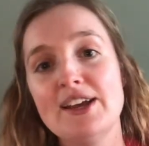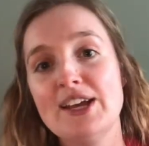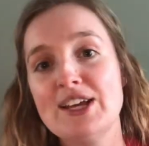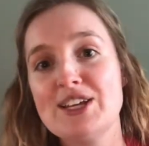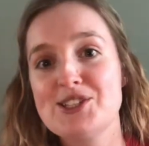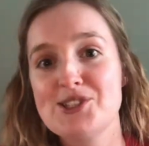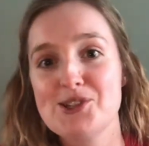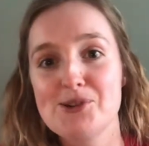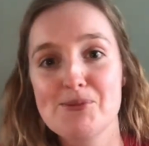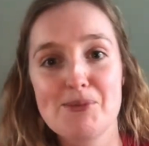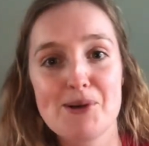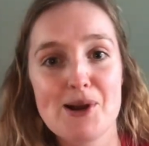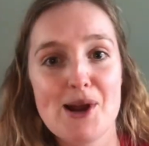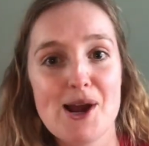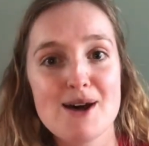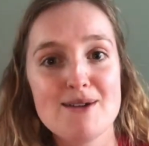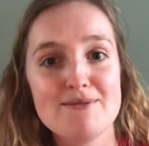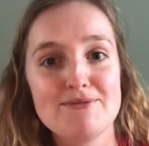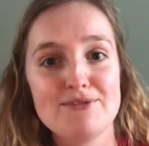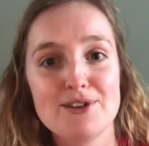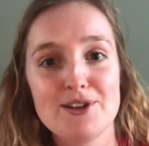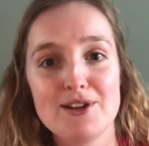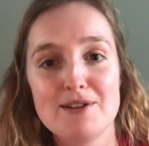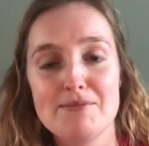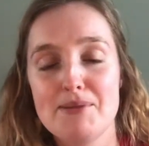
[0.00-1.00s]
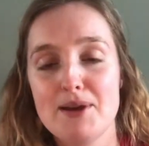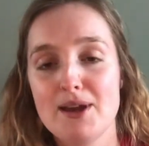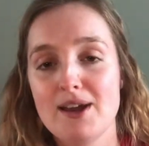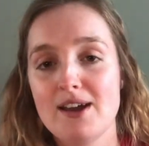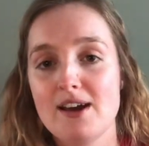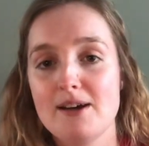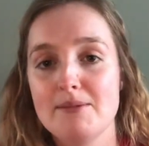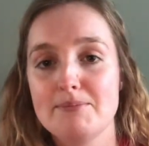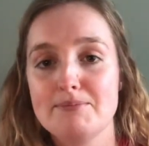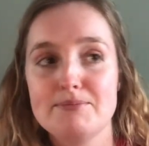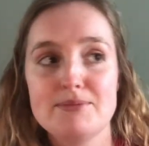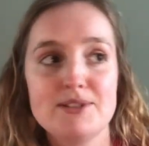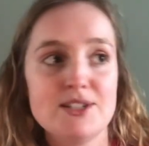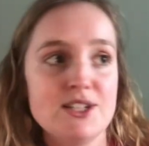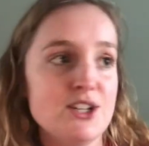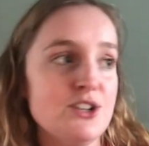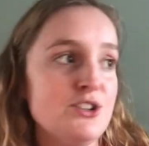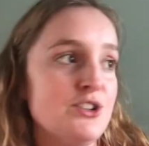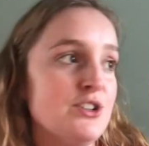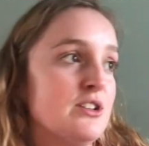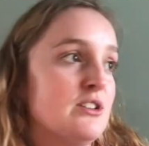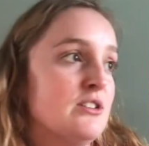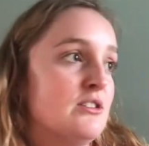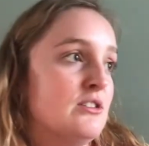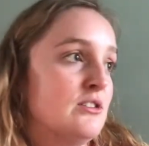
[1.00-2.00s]
Super helpful to pick up
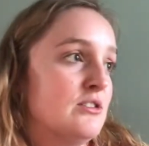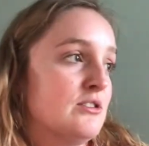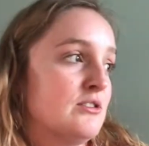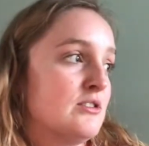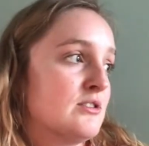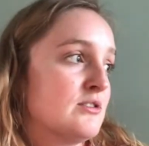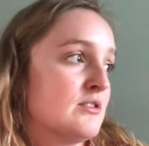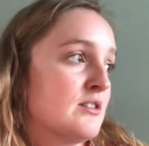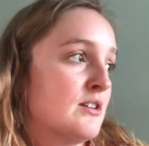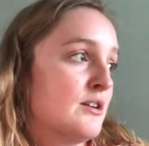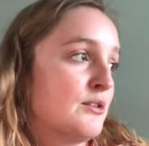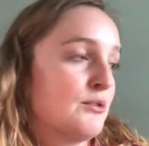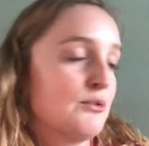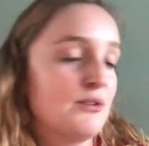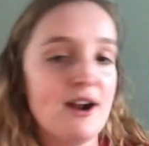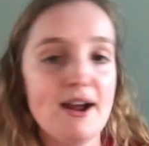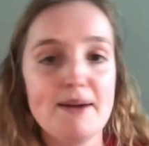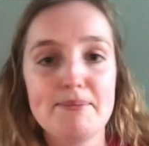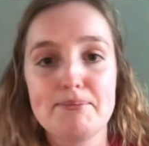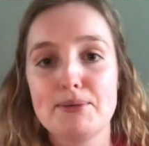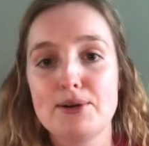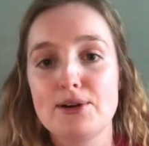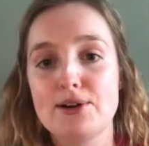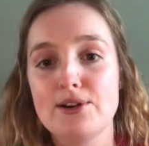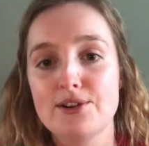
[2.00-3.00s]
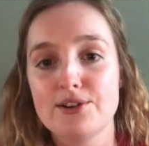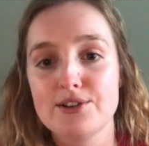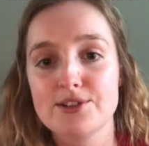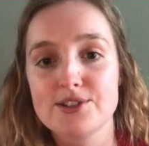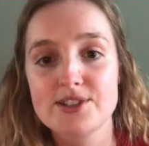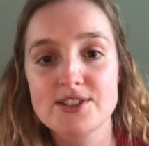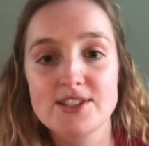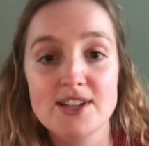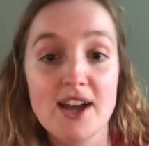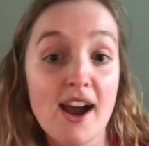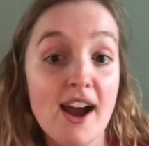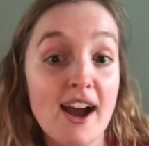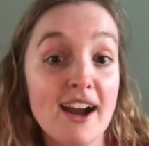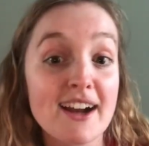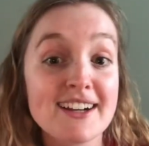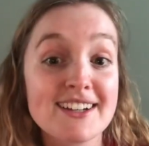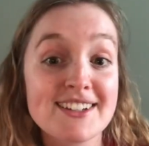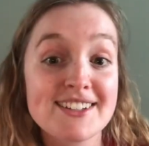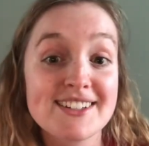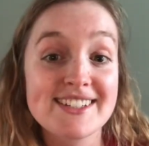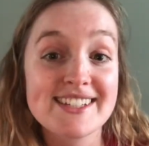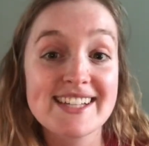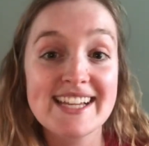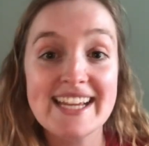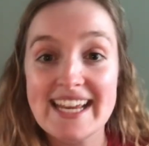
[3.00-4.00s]
tissues, wrappers,
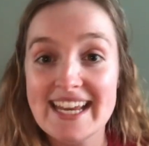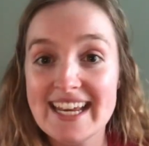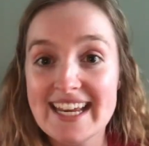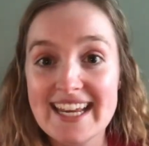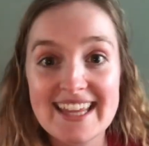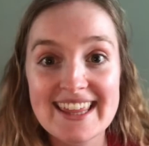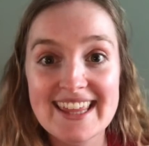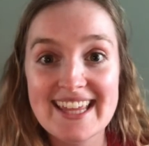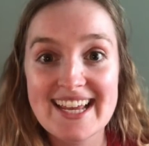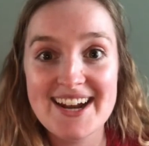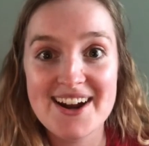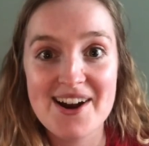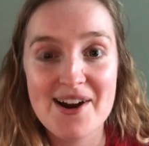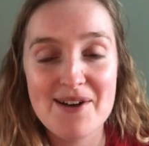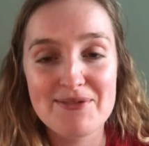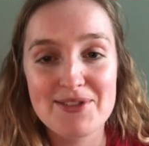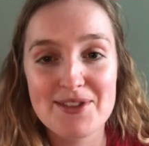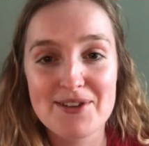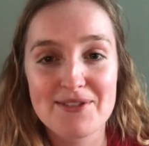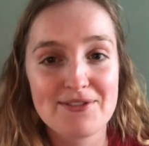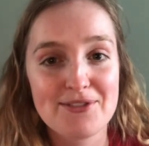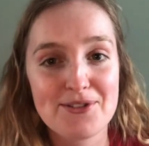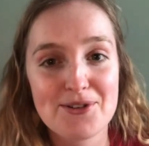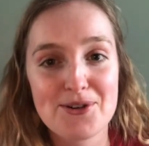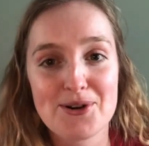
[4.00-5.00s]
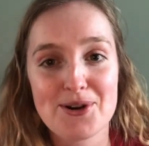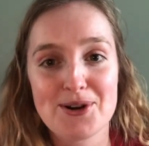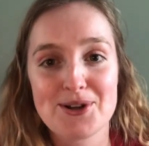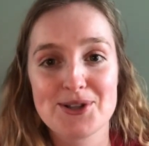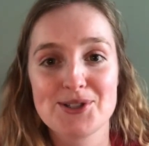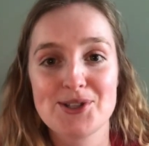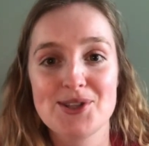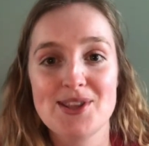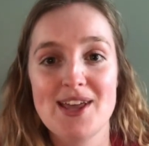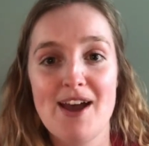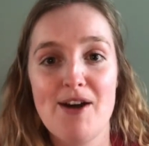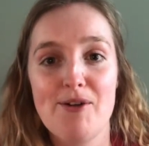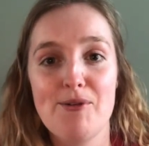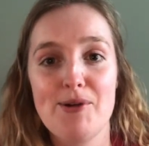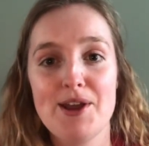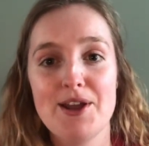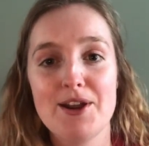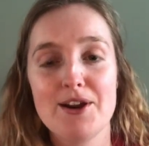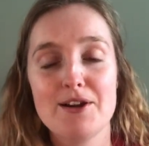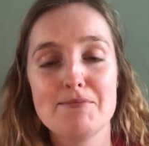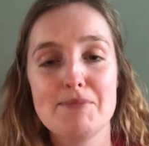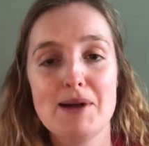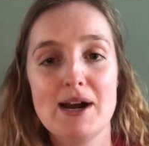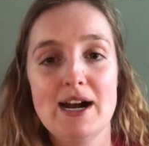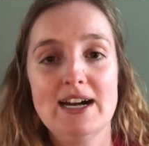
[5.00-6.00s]
socks, anything off the floor, so that way
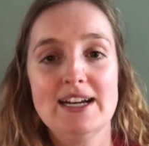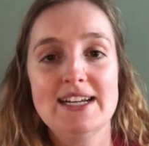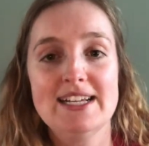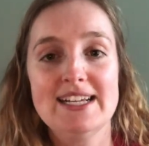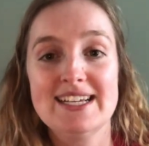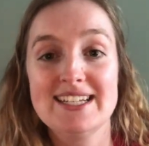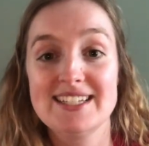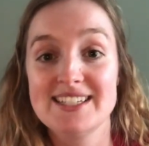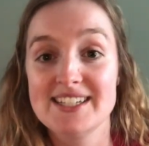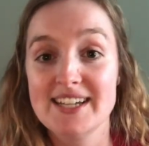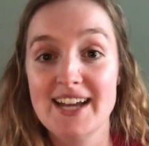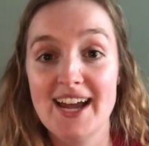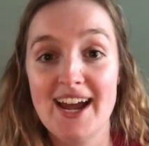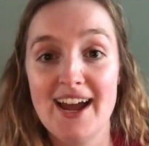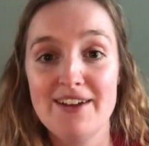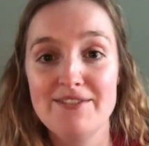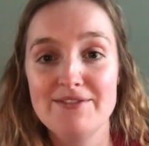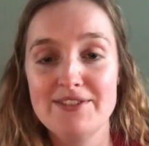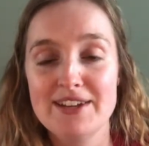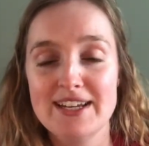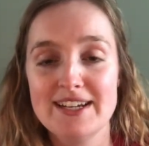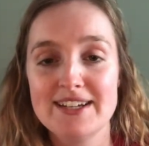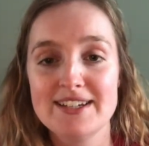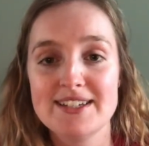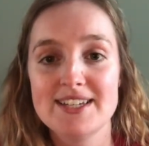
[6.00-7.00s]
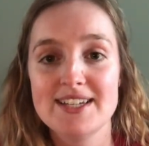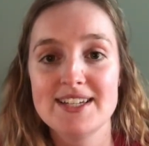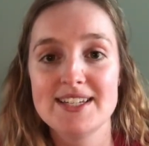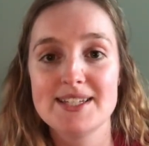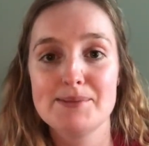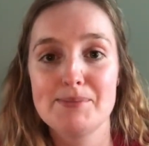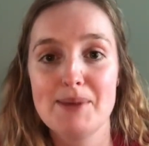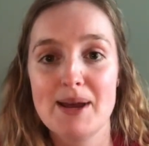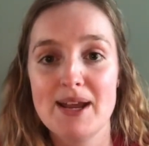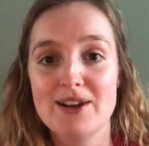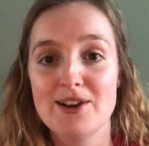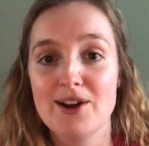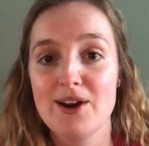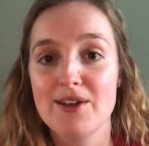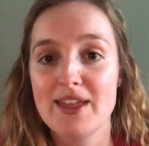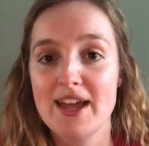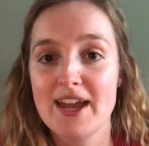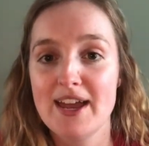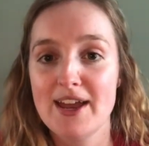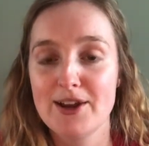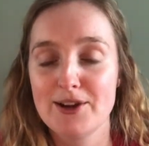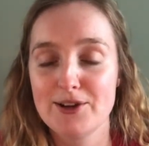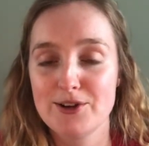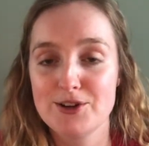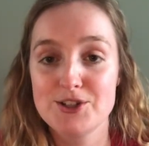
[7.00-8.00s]
your body isn't having to spend all
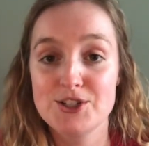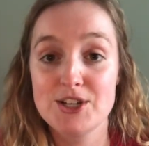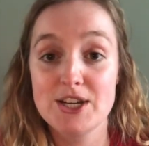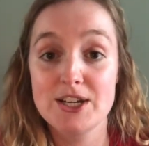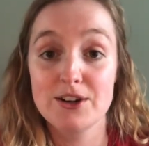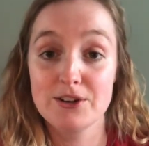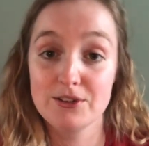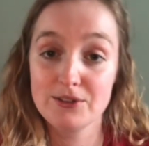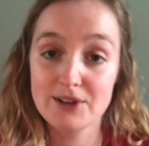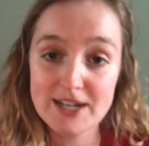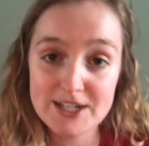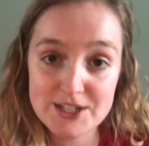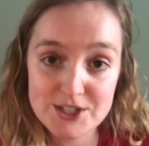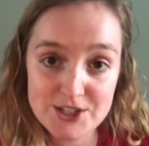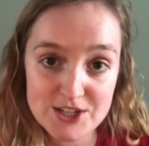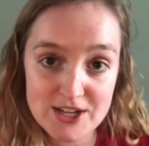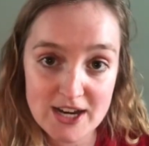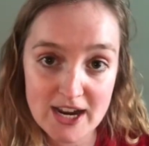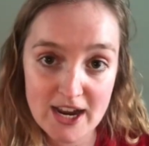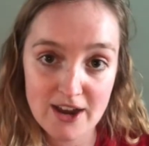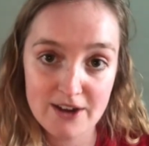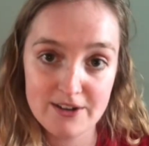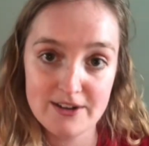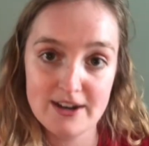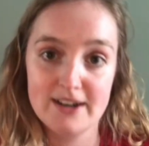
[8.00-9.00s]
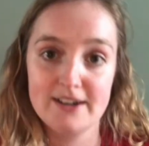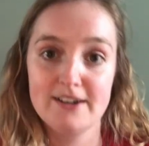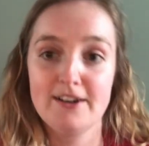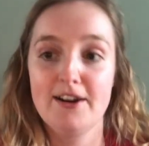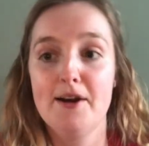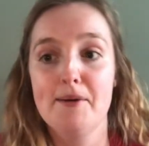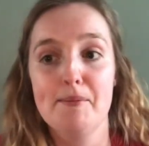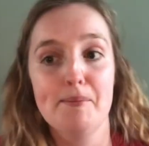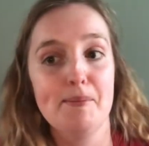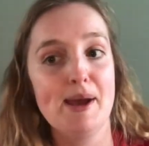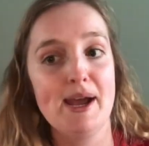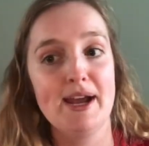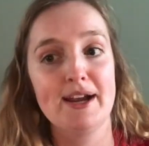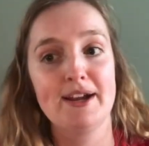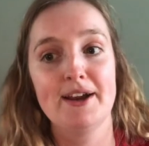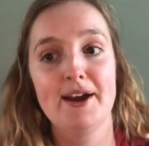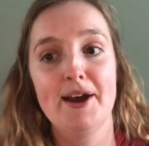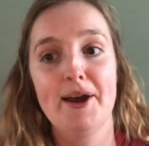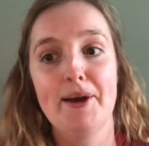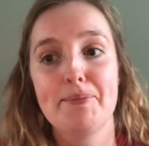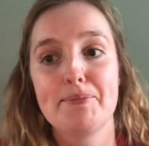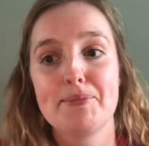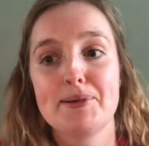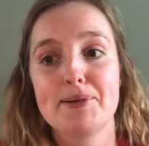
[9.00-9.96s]
that energy to reach down and come back up.